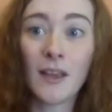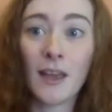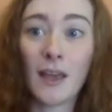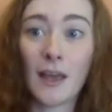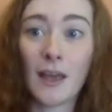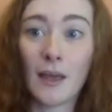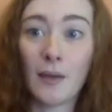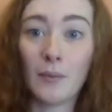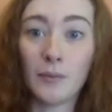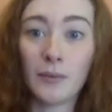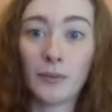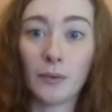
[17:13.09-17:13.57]
So
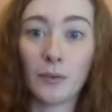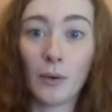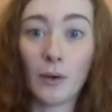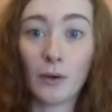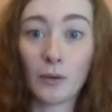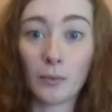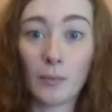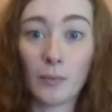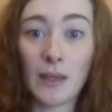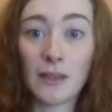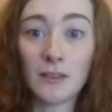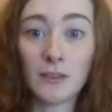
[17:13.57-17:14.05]

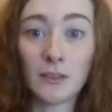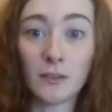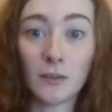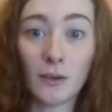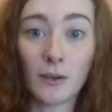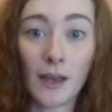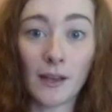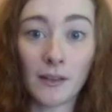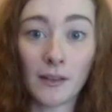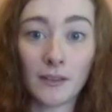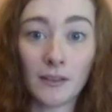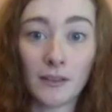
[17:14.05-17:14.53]
augmented
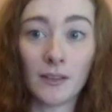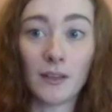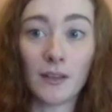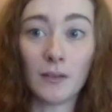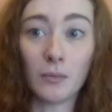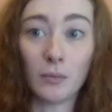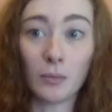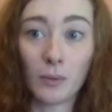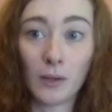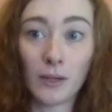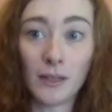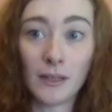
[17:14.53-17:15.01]

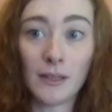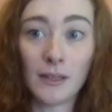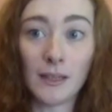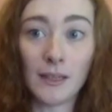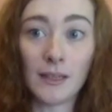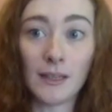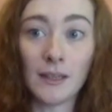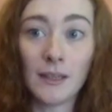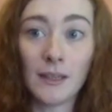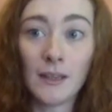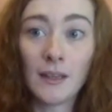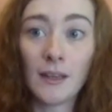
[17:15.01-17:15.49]
reality
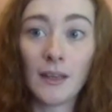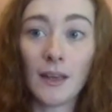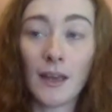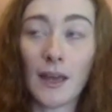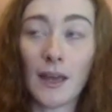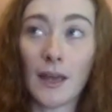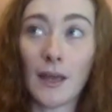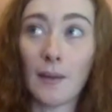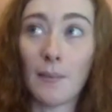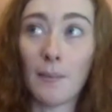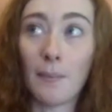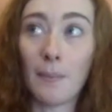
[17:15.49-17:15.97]
really
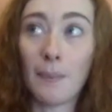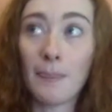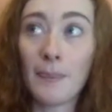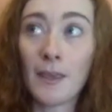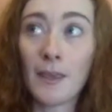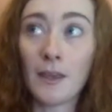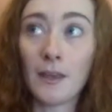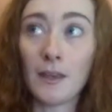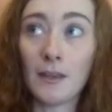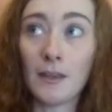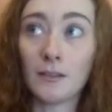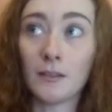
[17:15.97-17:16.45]

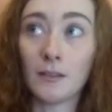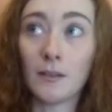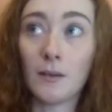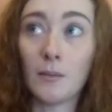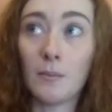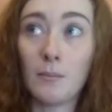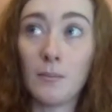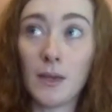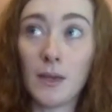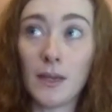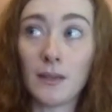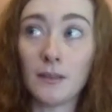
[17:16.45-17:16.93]
is an
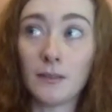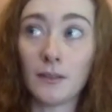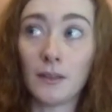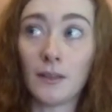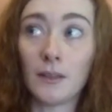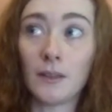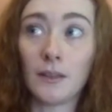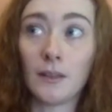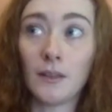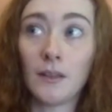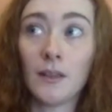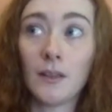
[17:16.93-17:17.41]

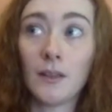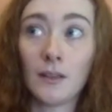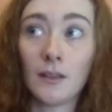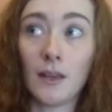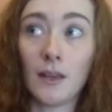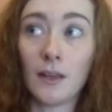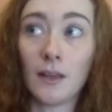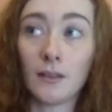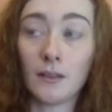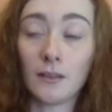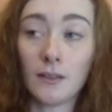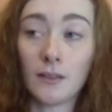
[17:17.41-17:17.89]
amazing
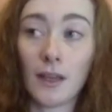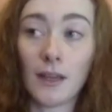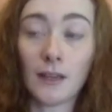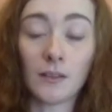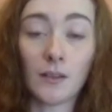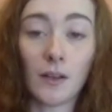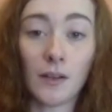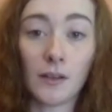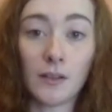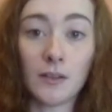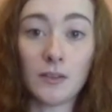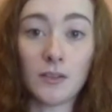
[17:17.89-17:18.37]

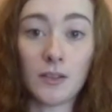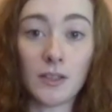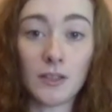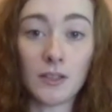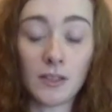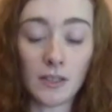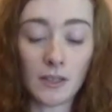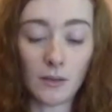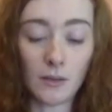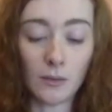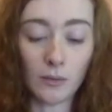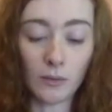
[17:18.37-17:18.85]
technology
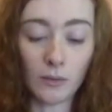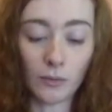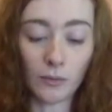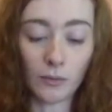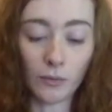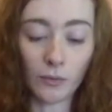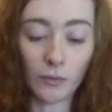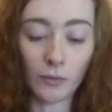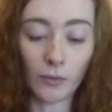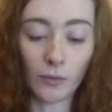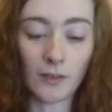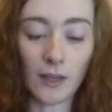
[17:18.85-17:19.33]
to use
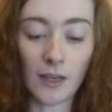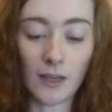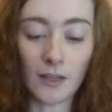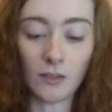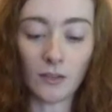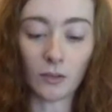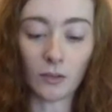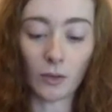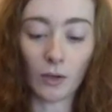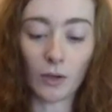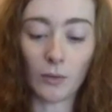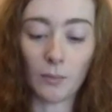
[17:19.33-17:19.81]
for this
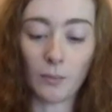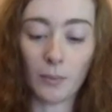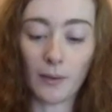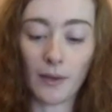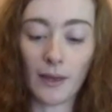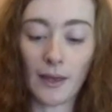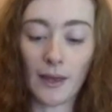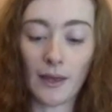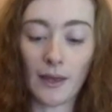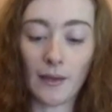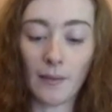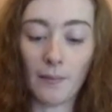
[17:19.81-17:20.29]
age group,
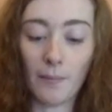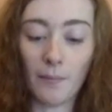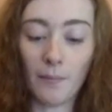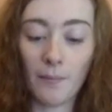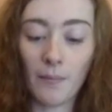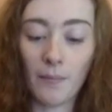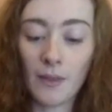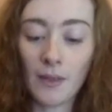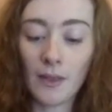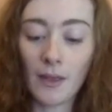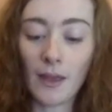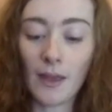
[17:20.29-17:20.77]

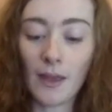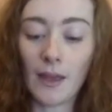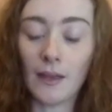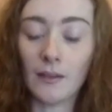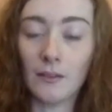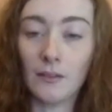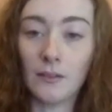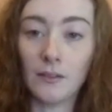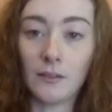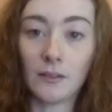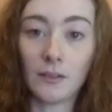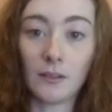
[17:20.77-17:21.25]

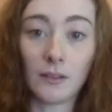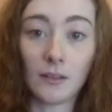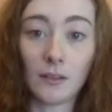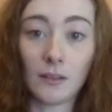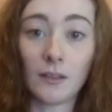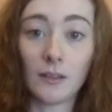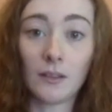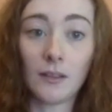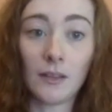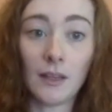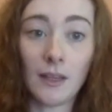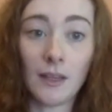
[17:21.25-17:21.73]
and
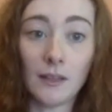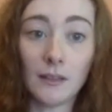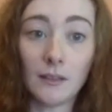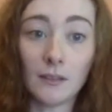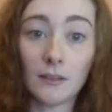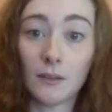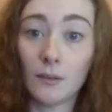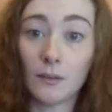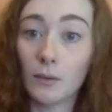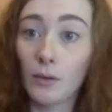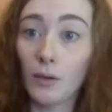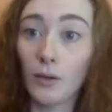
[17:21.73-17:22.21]

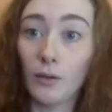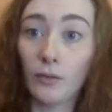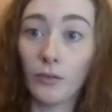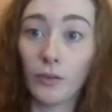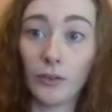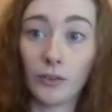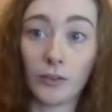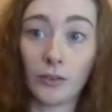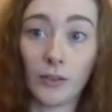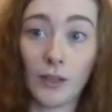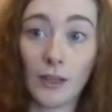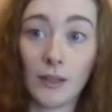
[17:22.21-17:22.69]
kids love
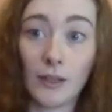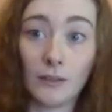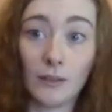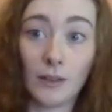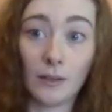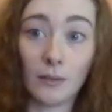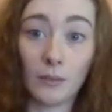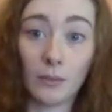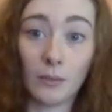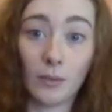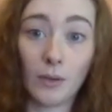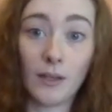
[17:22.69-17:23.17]
it.
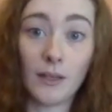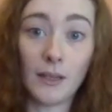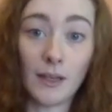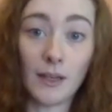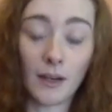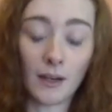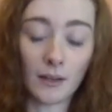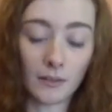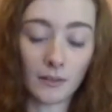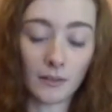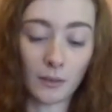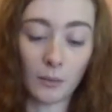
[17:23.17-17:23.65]
They really
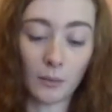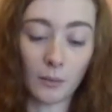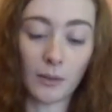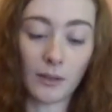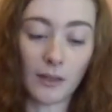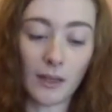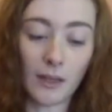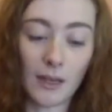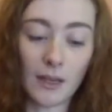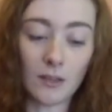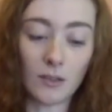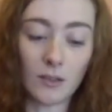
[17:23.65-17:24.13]
are so
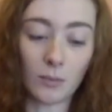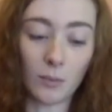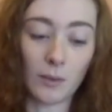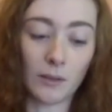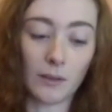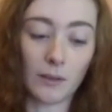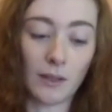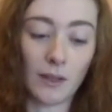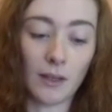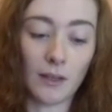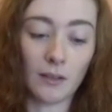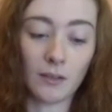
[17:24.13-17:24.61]
engaged
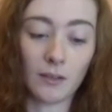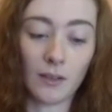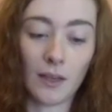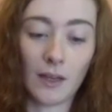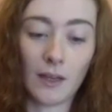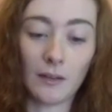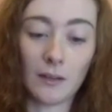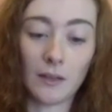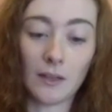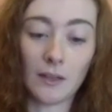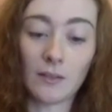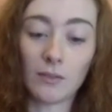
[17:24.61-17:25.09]
with it.
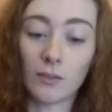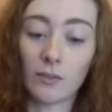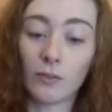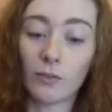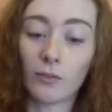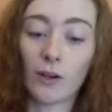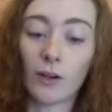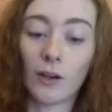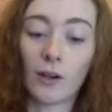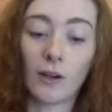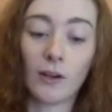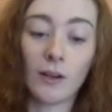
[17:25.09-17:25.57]
And even
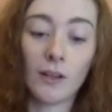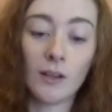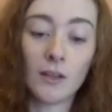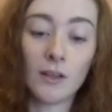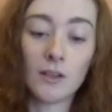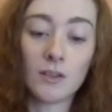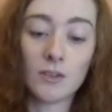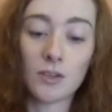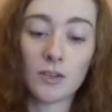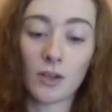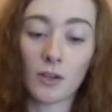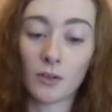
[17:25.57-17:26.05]
for
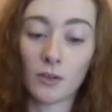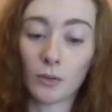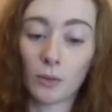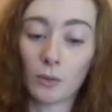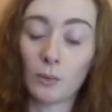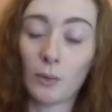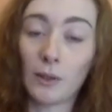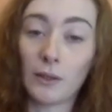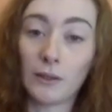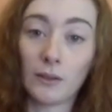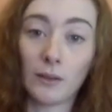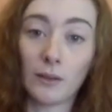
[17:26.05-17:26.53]

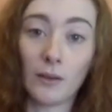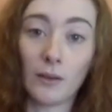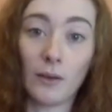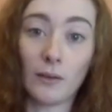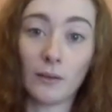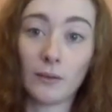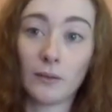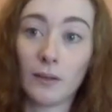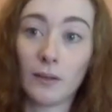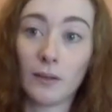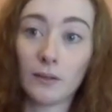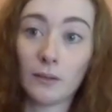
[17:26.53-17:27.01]
children with
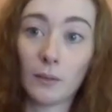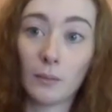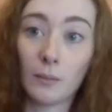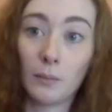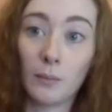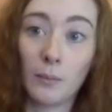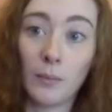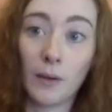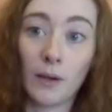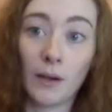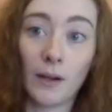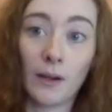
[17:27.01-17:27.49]

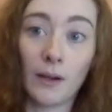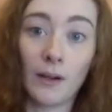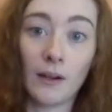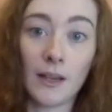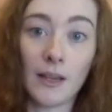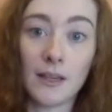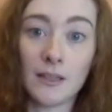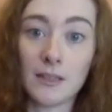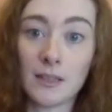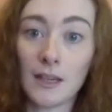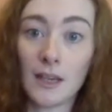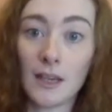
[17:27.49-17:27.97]
autism or
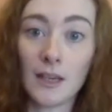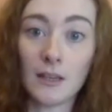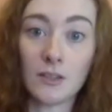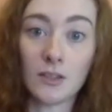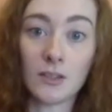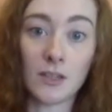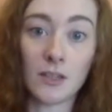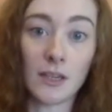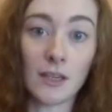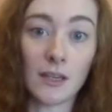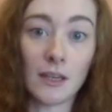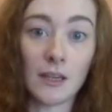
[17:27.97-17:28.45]

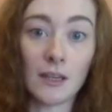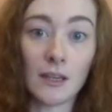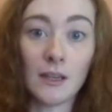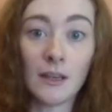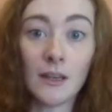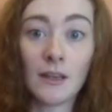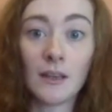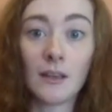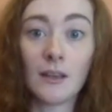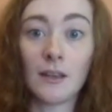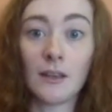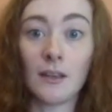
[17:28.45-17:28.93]
ADHD,
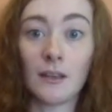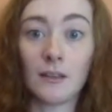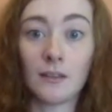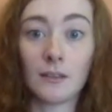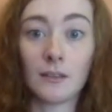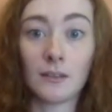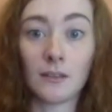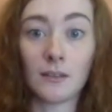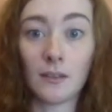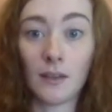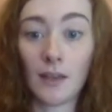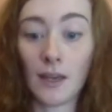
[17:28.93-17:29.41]

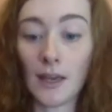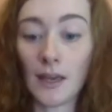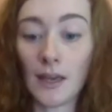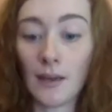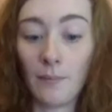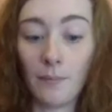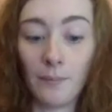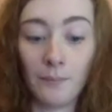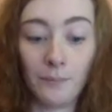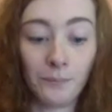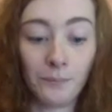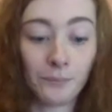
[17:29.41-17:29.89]
it's
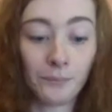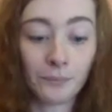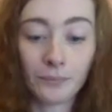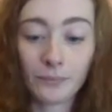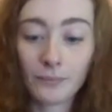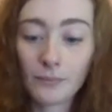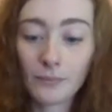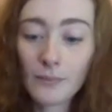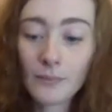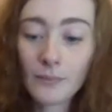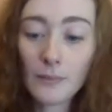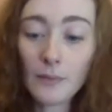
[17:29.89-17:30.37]

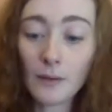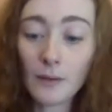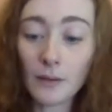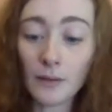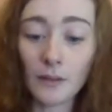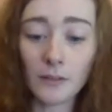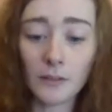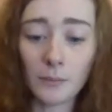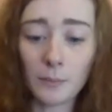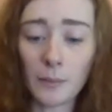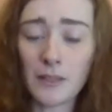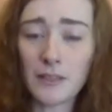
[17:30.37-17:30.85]

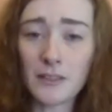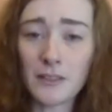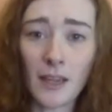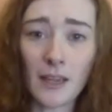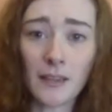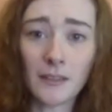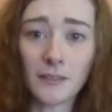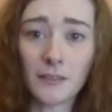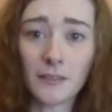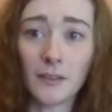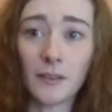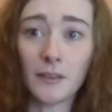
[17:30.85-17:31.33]
been
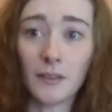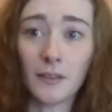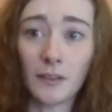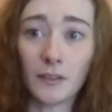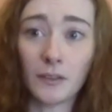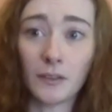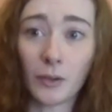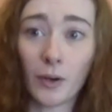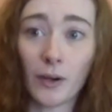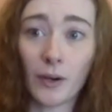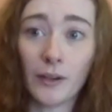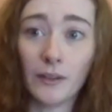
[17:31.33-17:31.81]
tested
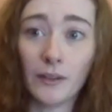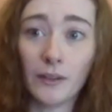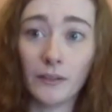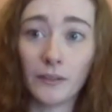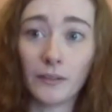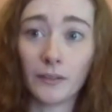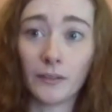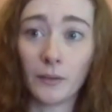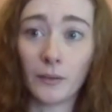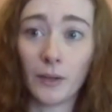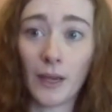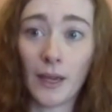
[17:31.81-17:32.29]
and
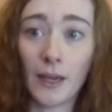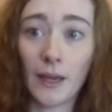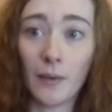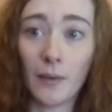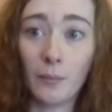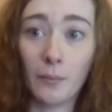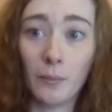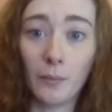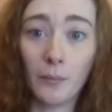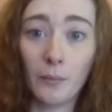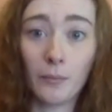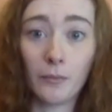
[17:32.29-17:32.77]

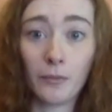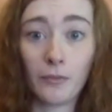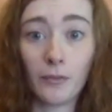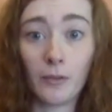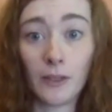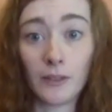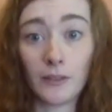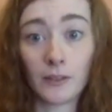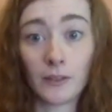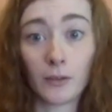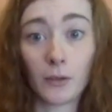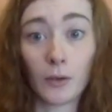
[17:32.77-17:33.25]
trialed
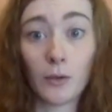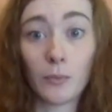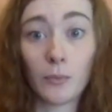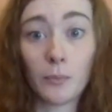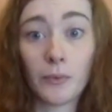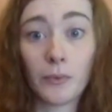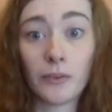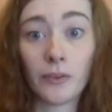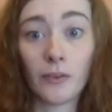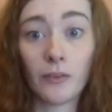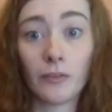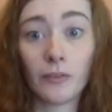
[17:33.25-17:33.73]
with
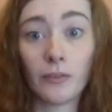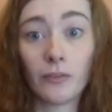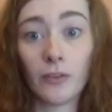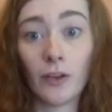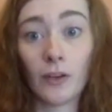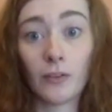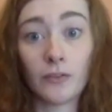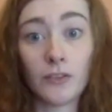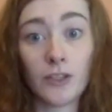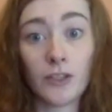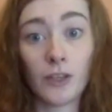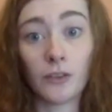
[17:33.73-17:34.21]
groups
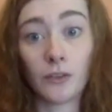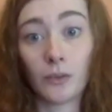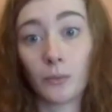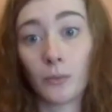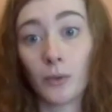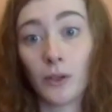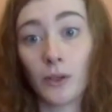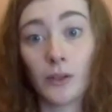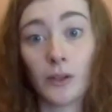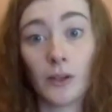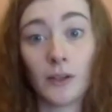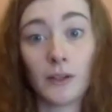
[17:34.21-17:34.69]
of
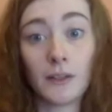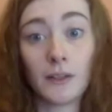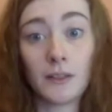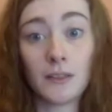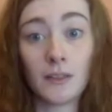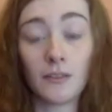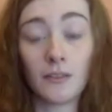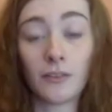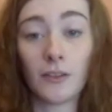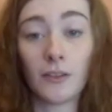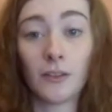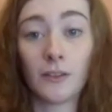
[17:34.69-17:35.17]
children with learning
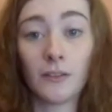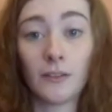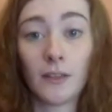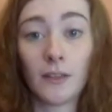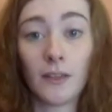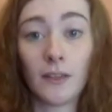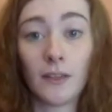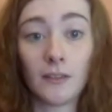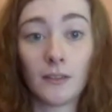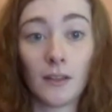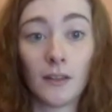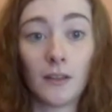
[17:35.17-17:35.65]

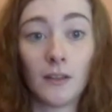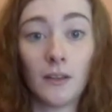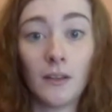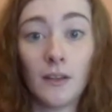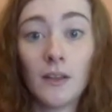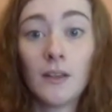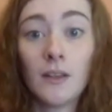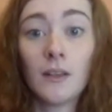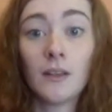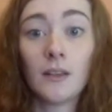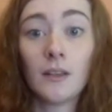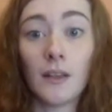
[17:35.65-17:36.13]
difficulties,
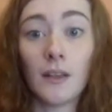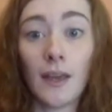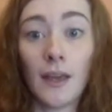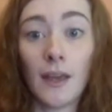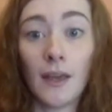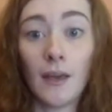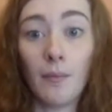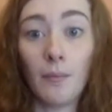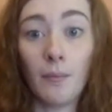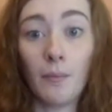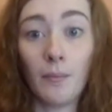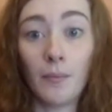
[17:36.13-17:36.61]
and
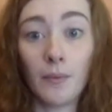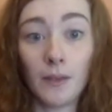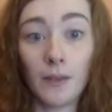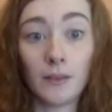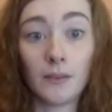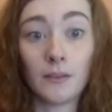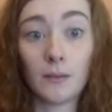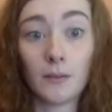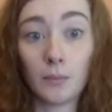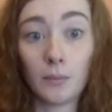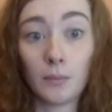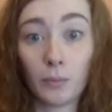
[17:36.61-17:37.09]

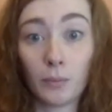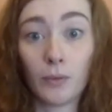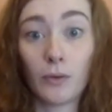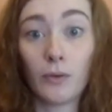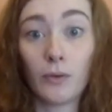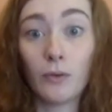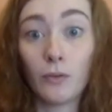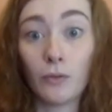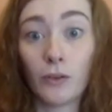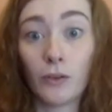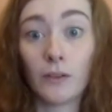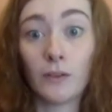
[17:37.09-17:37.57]
it's
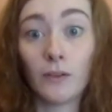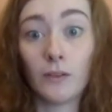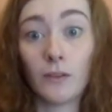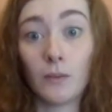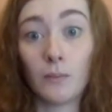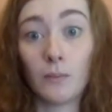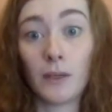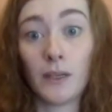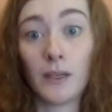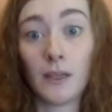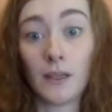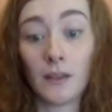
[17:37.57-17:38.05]
proven
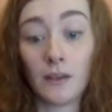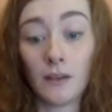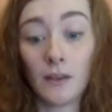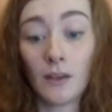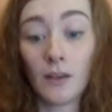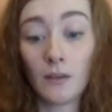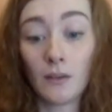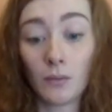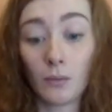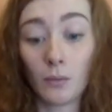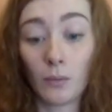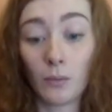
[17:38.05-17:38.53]
to be
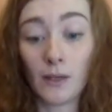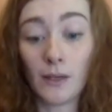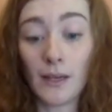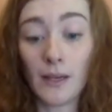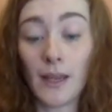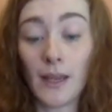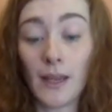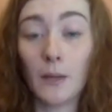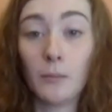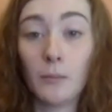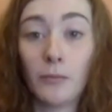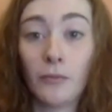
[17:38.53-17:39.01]

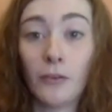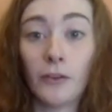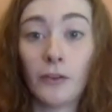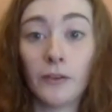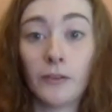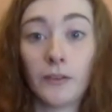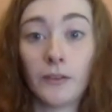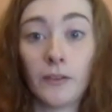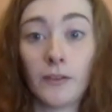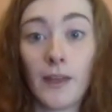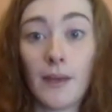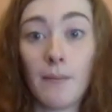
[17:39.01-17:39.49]
really
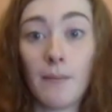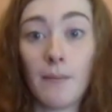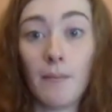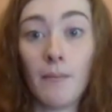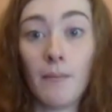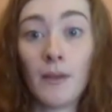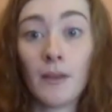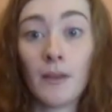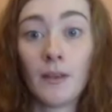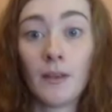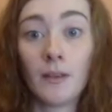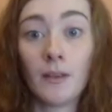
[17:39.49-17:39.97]
helpful to them
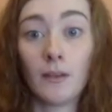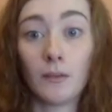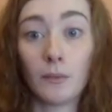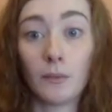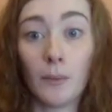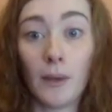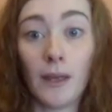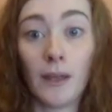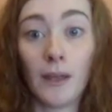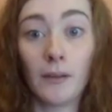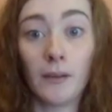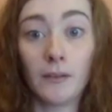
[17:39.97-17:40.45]
as
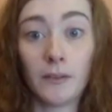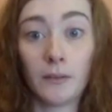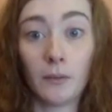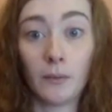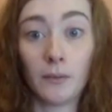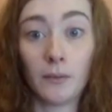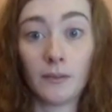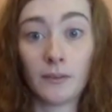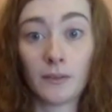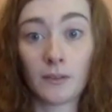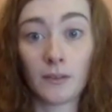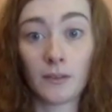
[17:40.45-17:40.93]
well.
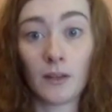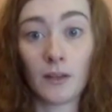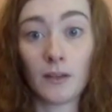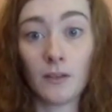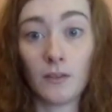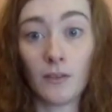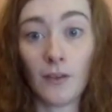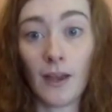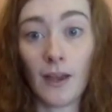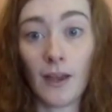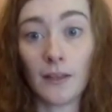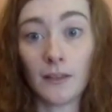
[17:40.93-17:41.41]
So it's kind
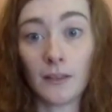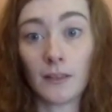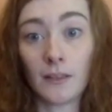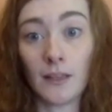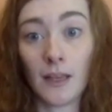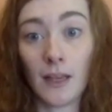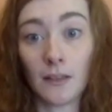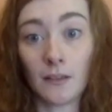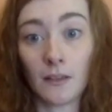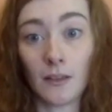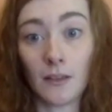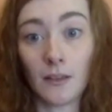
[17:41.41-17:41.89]
of adding
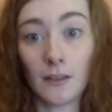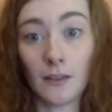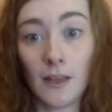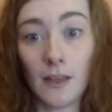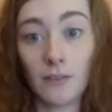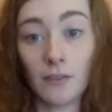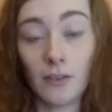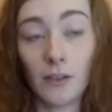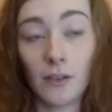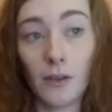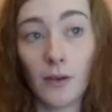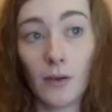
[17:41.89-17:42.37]
that
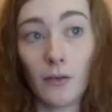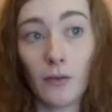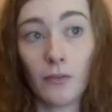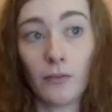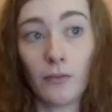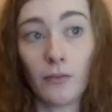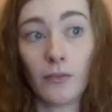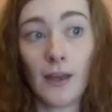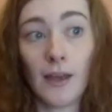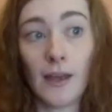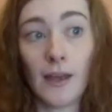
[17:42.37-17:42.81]
level of